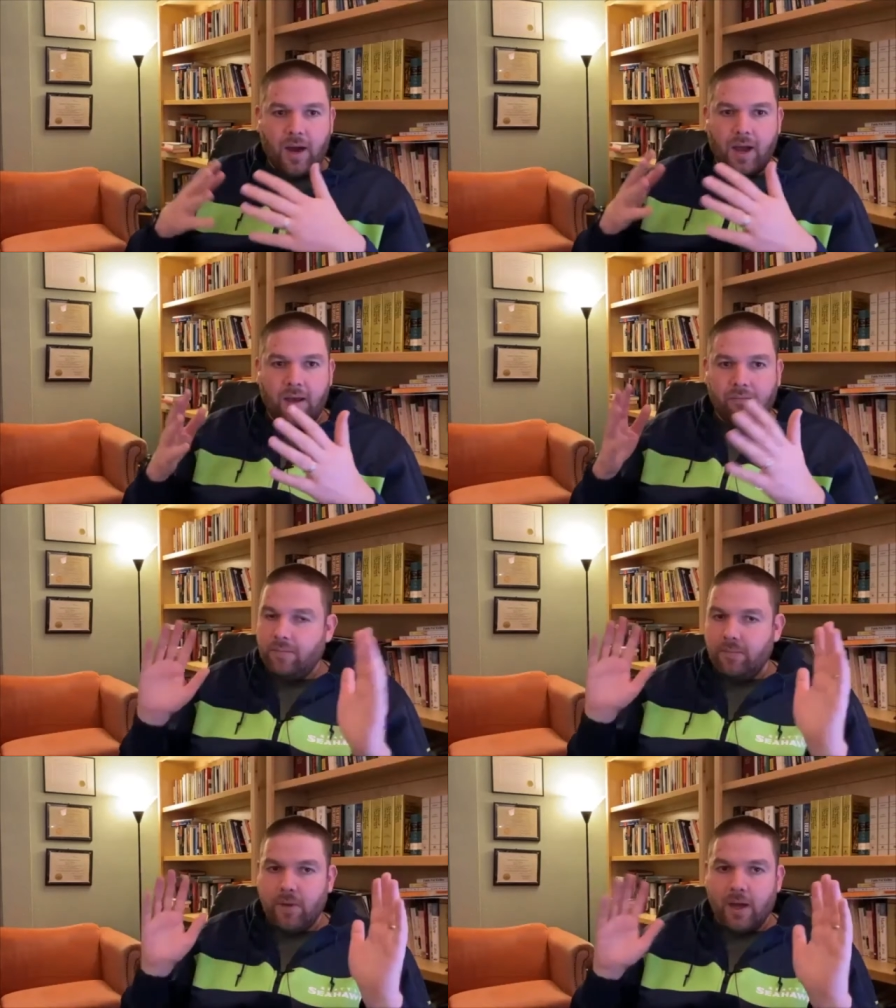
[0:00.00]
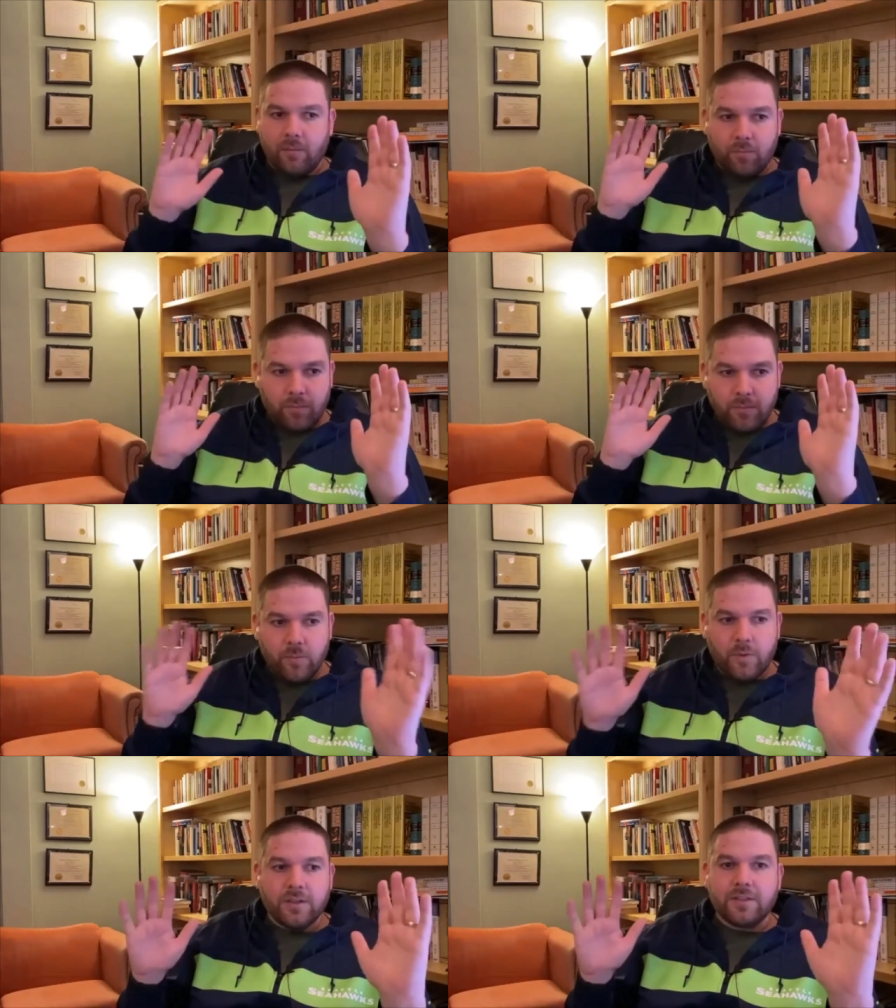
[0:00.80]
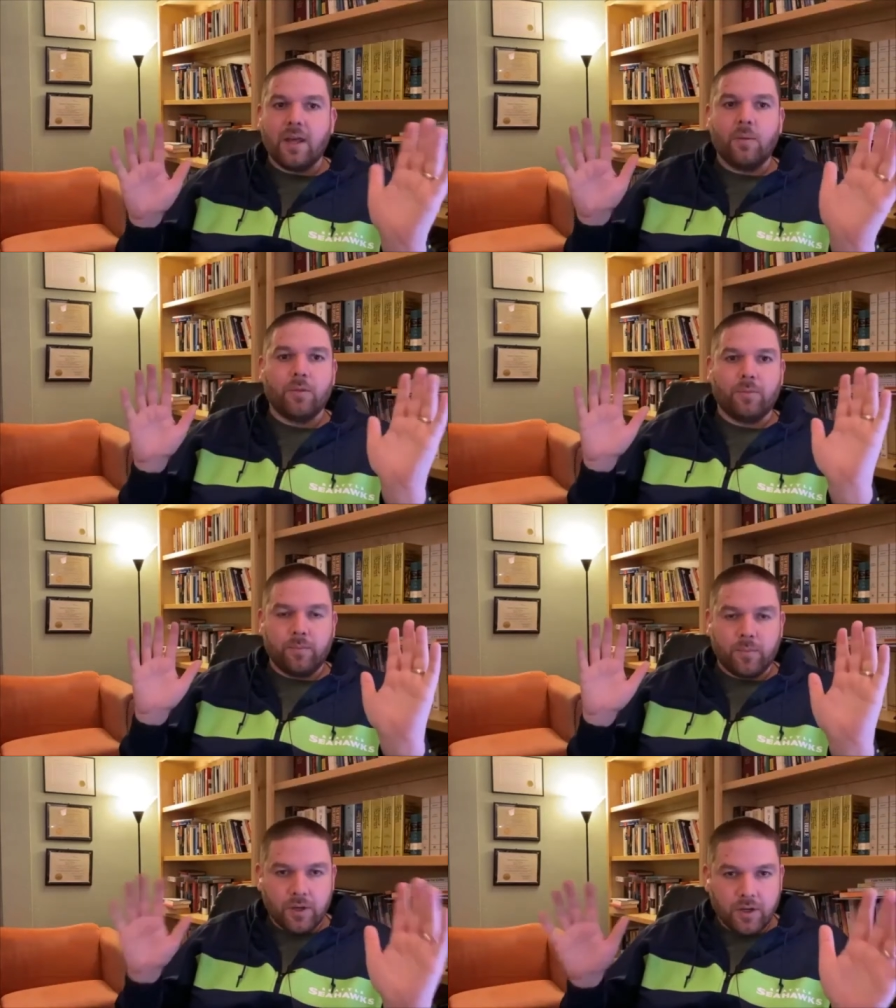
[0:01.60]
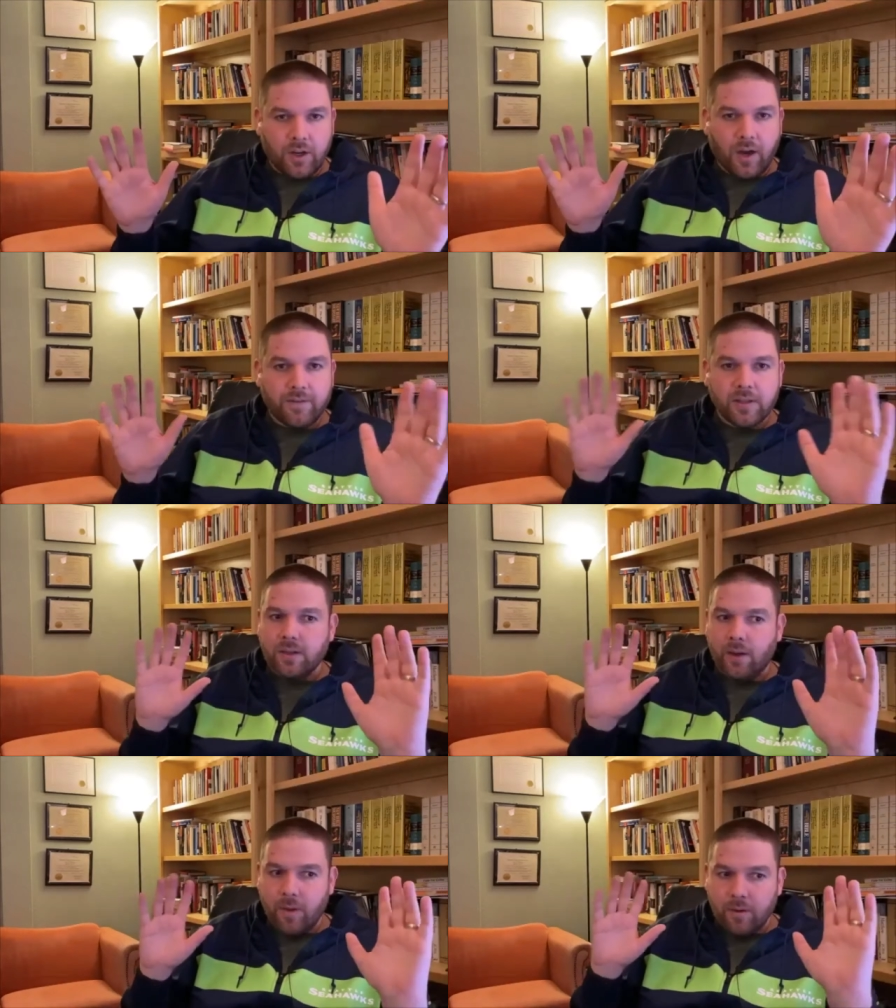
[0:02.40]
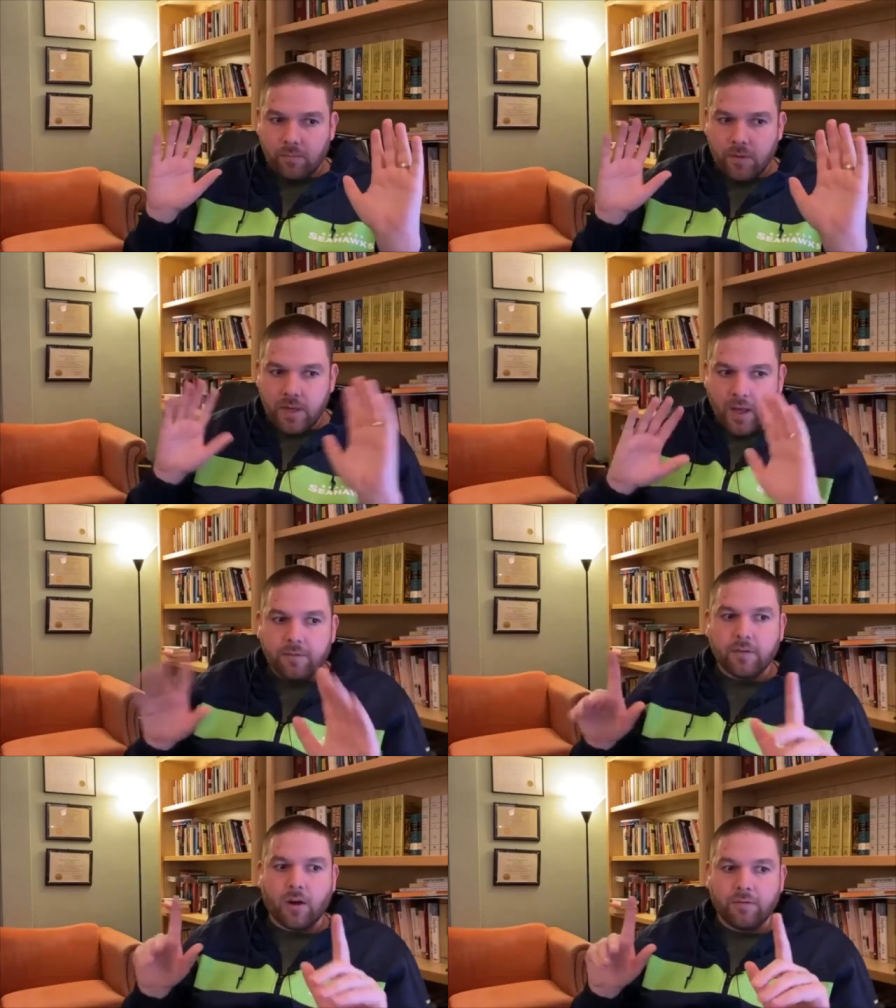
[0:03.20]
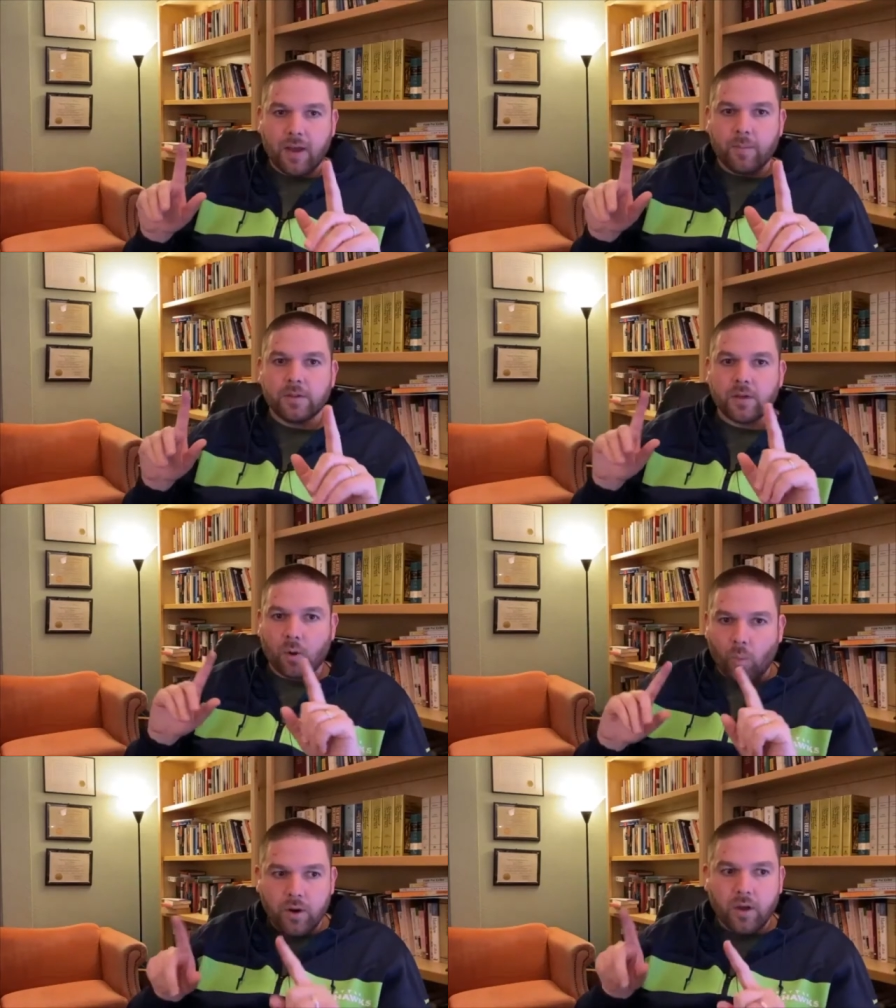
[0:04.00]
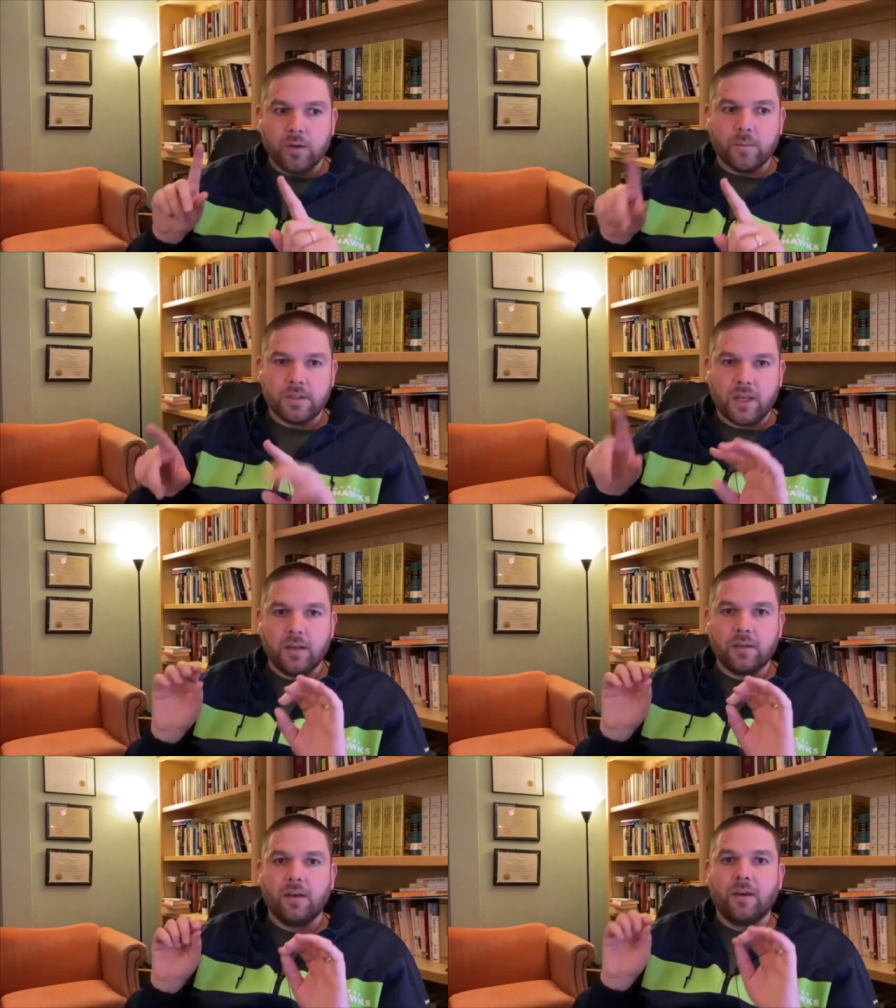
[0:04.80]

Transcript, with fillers: i i can say with pretty good confidence that none of our families are 100%